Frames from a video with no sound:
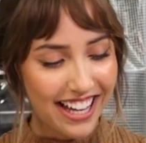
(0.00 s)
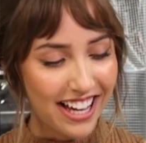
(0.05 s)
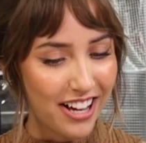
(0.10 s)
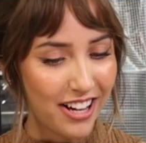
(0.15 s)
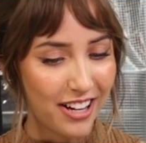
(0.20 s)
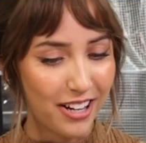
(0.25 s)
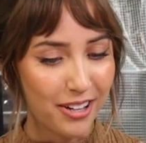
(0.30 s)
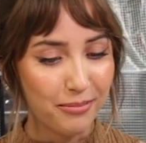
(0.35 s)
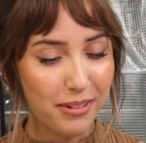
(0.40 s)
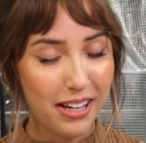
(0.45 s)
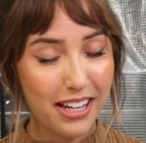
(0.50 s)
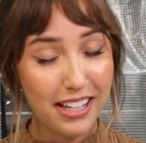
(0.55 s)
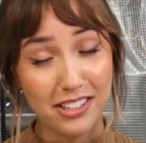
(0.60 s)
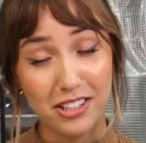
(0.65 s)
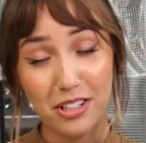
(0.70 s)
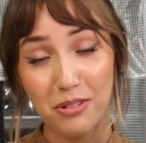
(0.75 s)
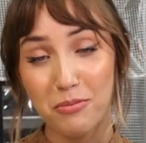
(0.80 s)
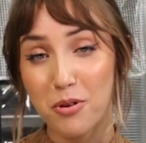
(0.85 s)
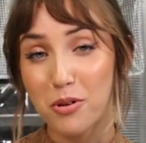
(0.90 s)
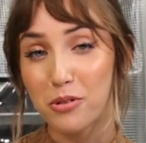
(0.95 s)
It is the
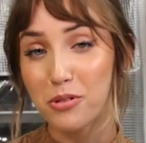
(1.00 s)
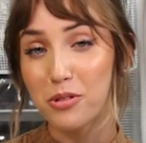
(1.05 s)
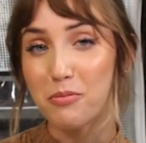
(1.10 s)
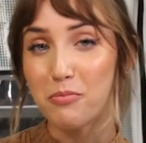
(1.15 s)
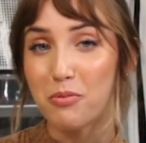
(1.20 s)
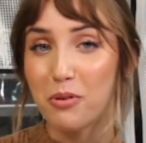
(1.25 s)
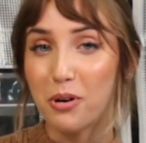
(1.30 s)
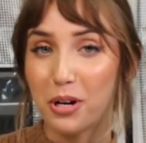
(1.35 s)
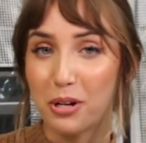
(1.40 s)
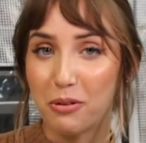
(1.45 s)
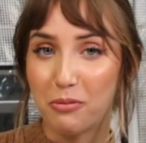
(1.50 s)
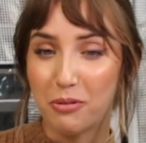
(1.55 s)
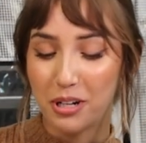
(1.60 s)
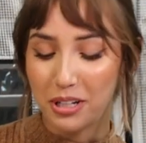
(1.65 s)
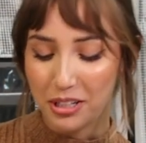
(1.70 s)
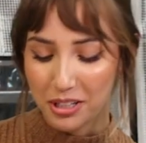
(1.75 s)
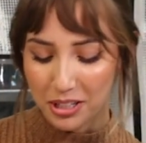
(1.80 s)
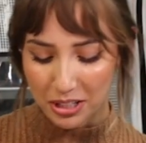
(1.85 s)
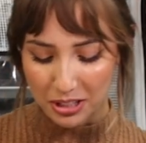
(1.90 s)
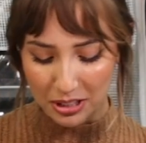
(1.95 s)
most important one,
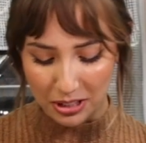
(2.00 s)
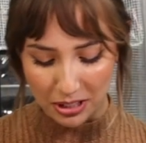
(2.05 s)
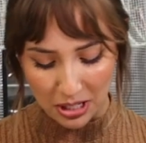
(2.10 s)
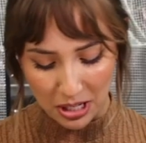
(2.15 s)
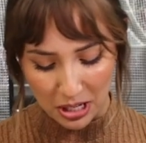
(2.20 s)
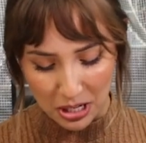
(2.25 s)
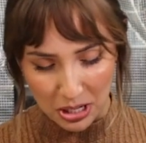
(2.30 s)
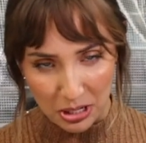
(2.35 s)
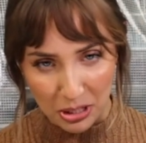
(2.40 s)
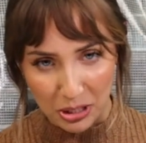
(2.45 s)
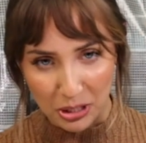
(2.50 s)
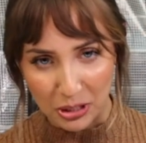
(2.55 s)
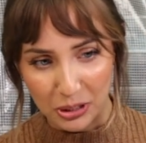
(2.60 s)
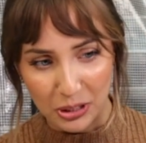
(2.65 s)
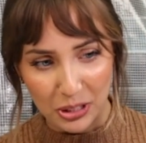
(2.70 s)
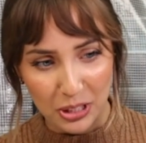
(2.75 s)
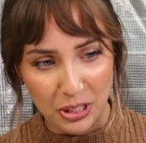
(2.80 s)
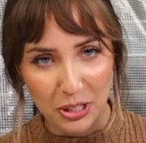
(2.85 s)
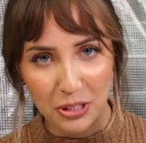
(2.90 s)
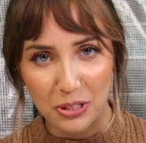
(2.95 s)
so
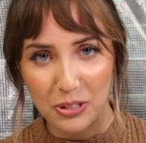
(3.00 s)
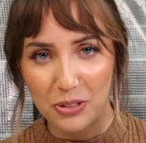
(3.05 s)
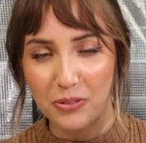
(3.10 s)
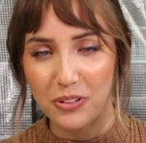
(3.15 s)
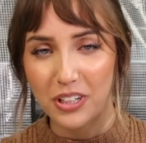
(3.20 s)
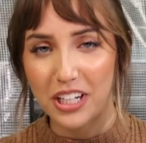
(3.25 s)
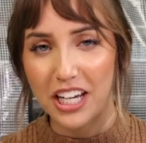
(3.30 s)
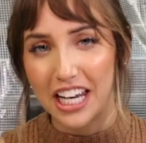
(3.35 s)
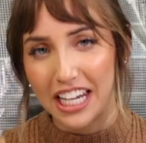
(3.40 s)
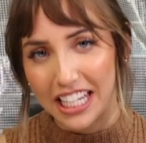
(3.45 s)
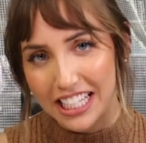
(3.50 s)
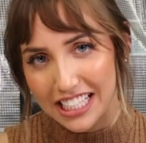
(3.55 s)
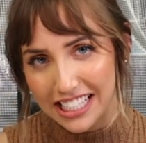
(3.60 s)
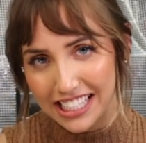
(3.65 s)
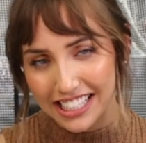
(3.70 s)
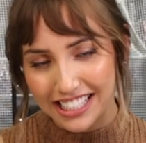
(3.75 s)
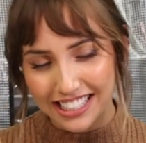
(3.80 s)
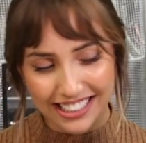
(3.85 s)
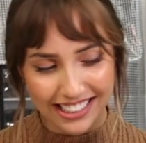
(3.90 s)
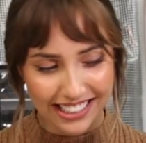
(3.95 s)
don't forget it,
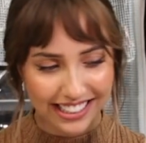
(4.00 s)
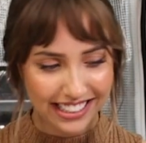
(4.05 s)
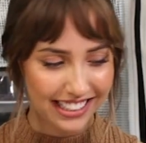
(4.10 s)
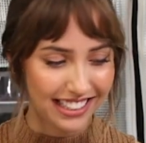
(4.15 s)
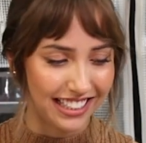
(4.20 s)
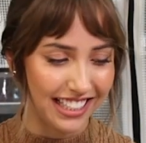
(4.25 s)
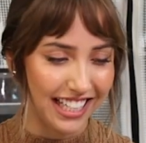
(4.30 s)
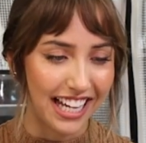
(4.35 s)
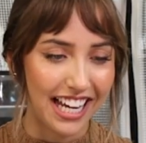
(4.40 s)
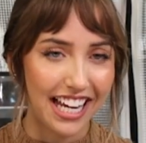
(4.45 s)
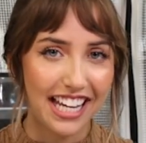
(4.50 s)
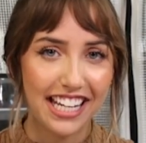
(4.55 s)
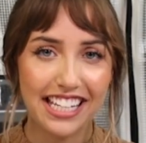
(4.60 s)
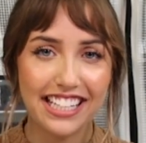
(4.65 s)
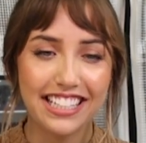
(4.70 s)
like I did.